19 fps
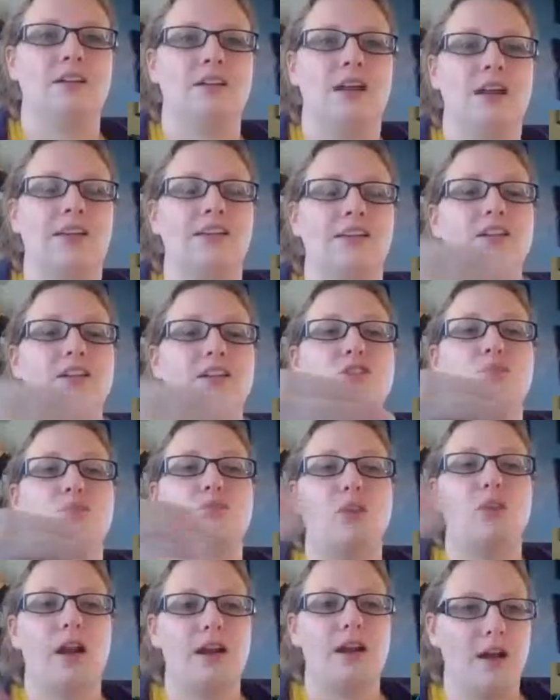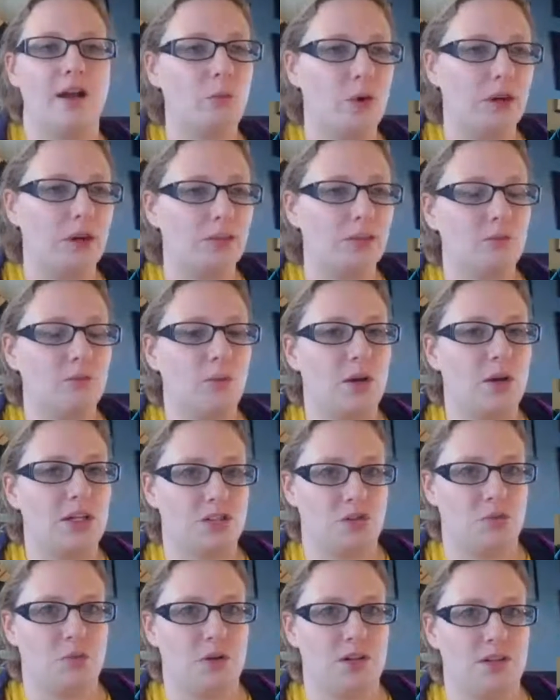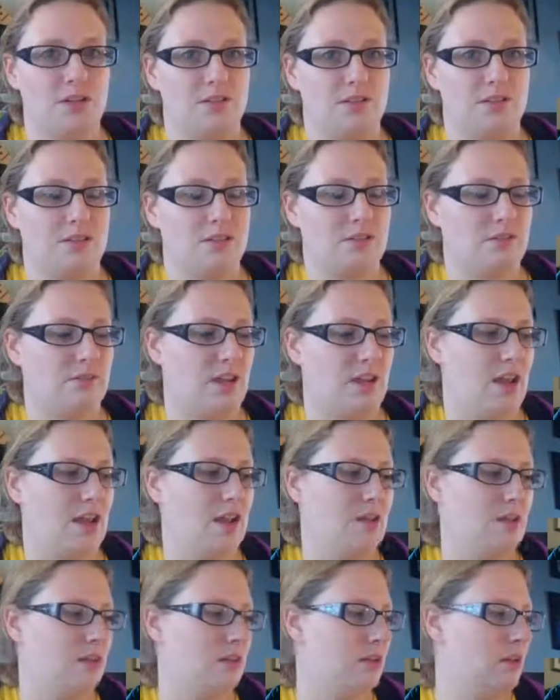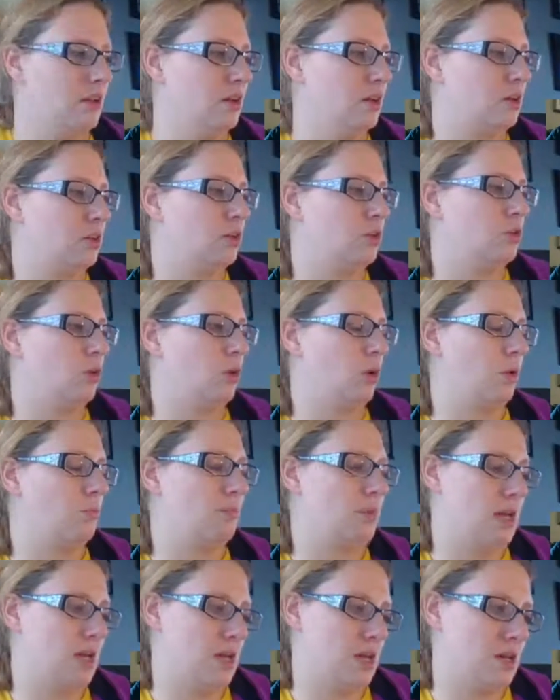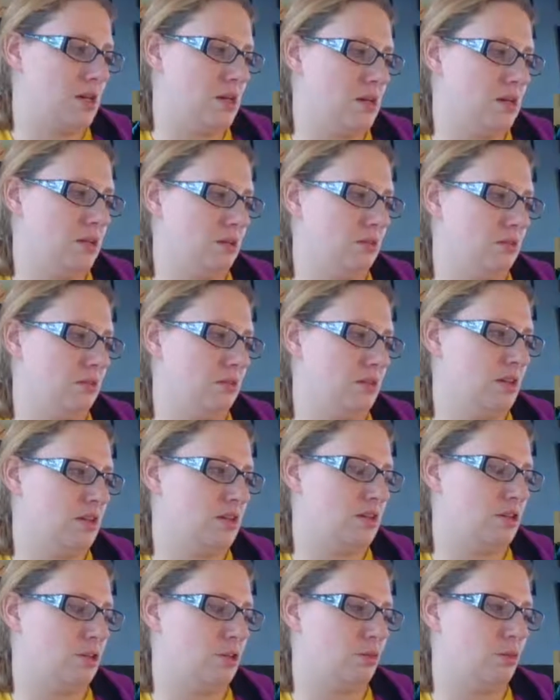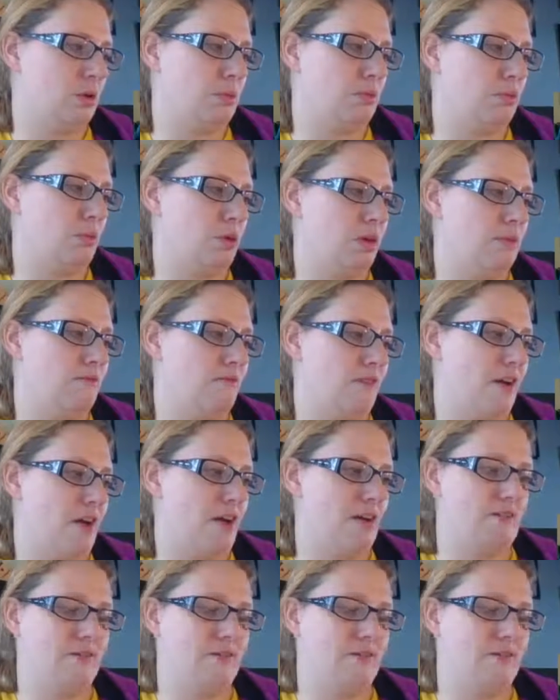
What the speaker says: let's write out what each one is. Okay. Your mean is 3.5.